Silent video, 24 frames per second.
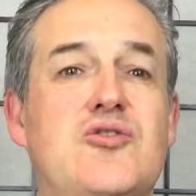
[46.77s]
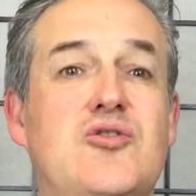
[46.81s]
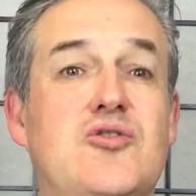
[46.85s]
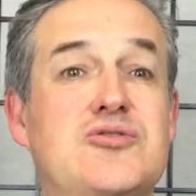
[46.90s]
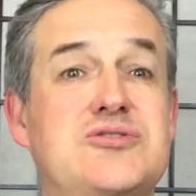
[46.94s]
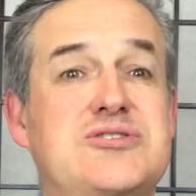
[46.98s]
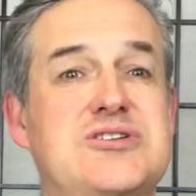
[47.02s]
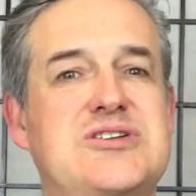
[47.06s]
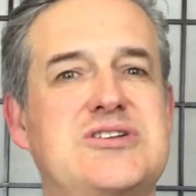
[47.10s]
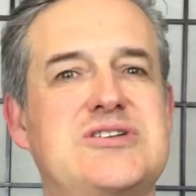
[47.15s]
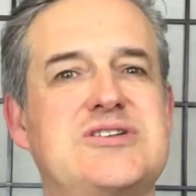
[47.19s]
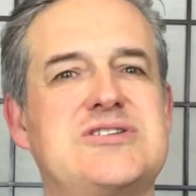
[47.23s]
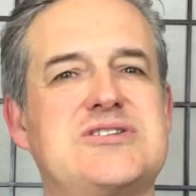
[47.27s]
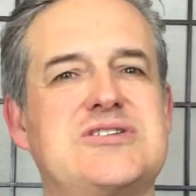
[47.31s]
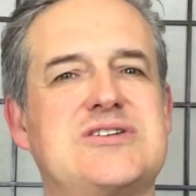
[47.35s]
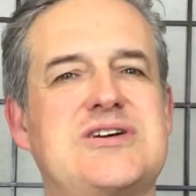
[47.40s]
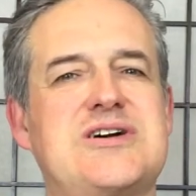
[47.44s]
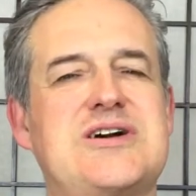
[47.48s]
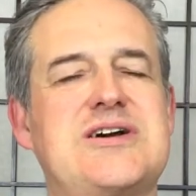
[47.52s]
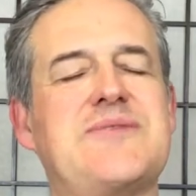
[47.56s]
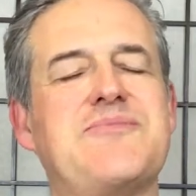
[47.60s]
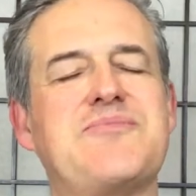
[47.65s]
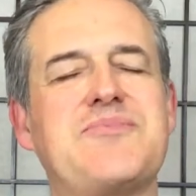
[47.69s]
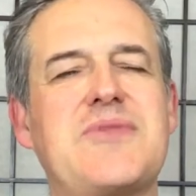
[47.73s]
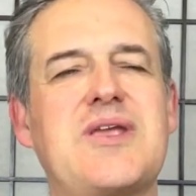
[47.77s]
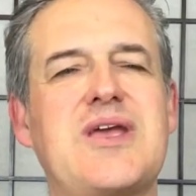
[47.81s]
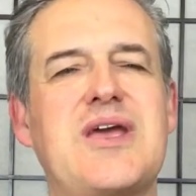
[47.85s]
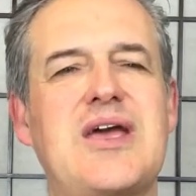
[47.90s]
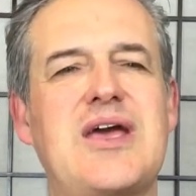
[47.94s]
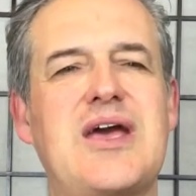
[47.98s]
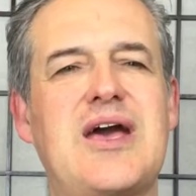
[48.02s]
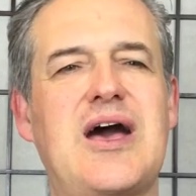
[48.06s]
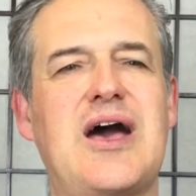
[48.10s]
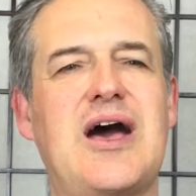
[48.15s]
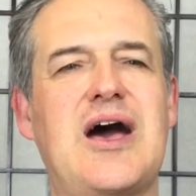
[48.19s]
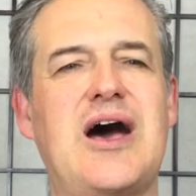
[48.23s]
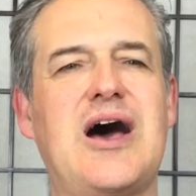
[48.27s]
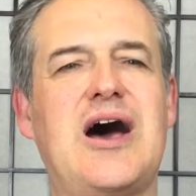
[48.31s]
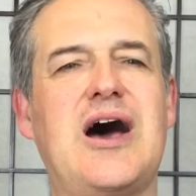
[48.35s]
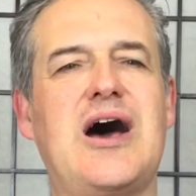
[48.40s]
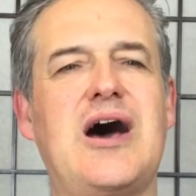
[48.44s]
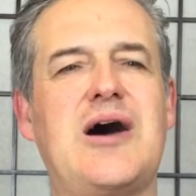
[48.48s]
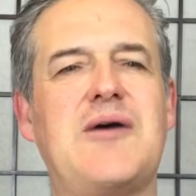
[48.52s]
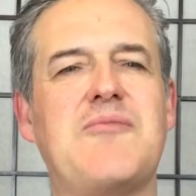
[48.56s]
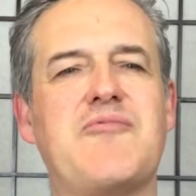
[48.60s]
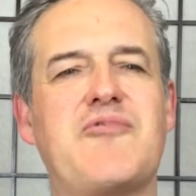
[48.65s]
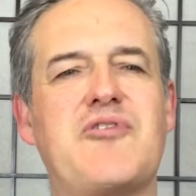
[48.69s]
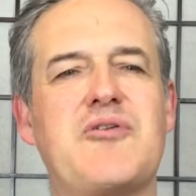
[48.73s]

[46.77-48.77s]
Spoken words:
or didn't die.